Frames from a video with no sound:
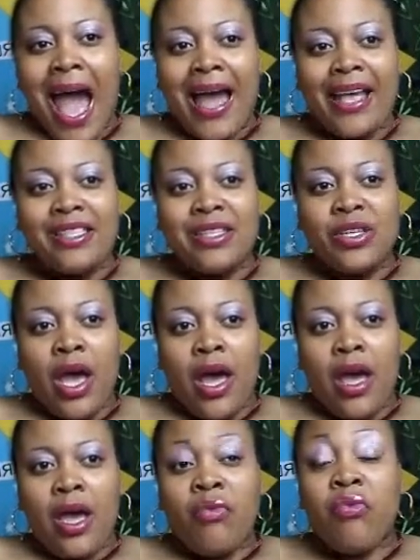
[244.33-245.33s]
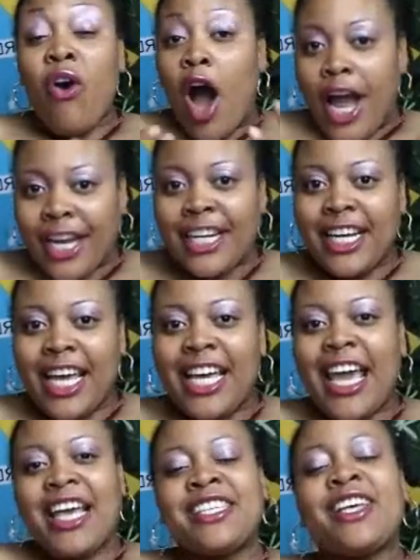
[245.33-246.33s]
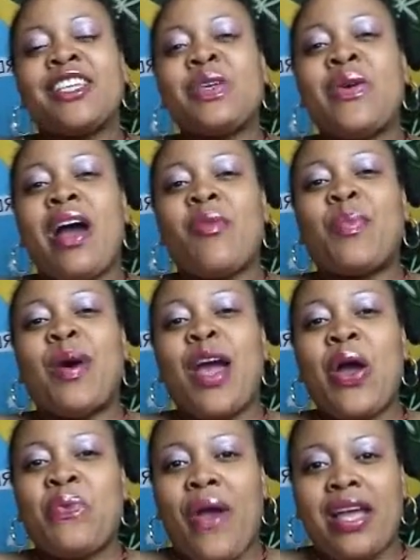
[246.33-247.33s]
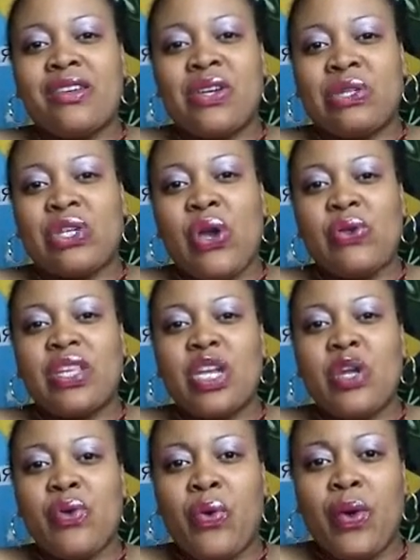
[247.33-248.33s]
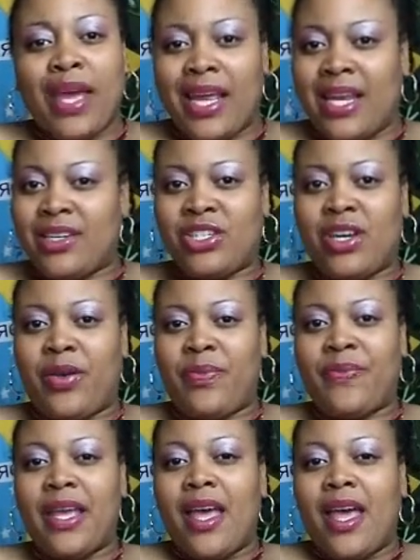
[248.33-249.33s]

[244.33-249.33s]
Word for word: And finally, yes, I do have my own radio show, the Lyrical Healer Show,